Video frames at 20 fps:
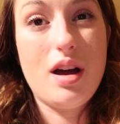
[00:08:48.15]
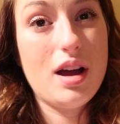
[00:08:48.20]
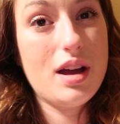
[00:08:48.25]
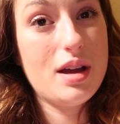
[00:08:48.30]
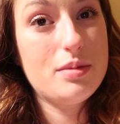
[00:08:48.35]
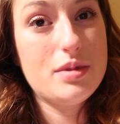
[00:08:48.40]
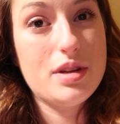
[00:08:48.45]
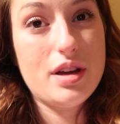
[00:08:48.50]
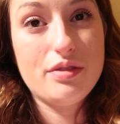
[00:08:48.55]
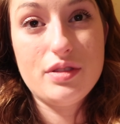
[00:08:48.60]
I
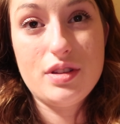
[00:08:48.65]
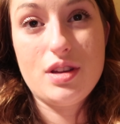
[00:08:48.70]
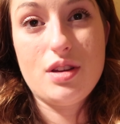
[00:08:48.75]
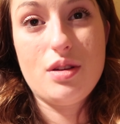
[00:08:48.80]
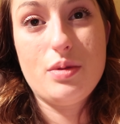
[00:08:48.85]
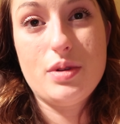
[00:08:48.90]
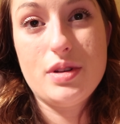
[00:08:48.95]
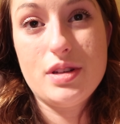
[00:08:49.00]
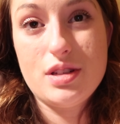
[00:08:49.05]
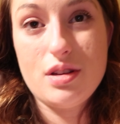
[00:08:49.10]
am definitely
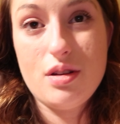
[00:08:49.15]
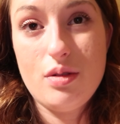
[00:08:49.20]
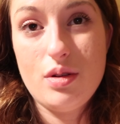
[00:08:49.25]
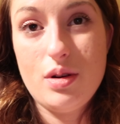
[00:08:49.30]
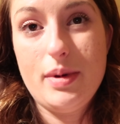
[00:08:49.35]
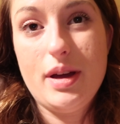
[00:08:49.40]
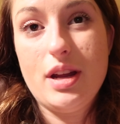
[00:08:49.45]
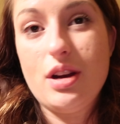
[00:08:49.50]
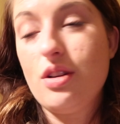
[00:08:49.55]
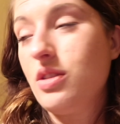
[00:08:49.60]
going to go
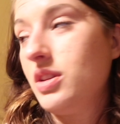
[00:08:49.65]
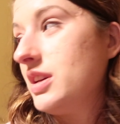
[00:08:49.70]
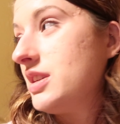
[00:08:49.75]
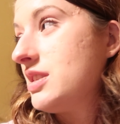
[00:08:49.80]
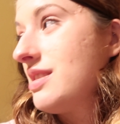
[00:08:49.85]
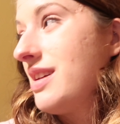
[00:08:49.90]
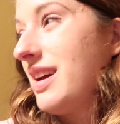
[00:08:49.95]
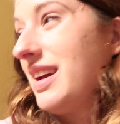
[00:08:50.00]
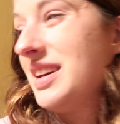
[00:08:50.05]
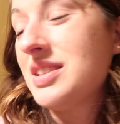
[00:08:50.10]
to bed early
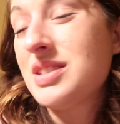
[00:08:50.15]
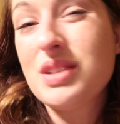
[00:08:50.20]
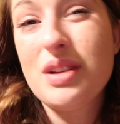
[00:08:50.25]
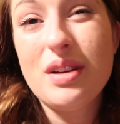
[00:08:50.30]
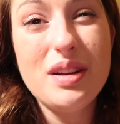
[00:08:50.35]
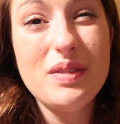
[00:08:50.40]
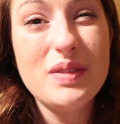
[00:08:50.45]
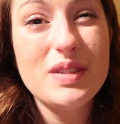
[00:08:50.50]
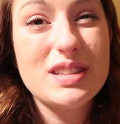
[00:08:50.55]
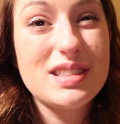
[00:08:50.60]
tonight. It's
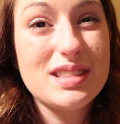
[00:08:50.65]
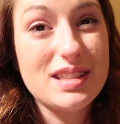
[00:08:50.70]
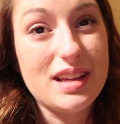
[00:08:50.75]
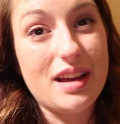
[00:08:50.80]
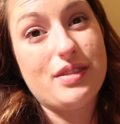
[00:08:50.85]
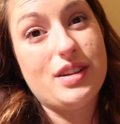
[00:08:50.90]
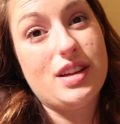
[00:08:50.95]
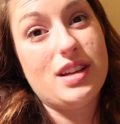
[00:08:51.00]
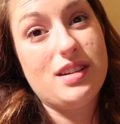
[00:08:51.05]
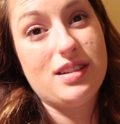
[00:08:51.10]
not even
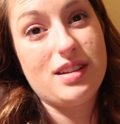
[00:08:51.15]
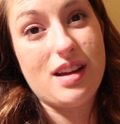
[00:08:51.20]
seven,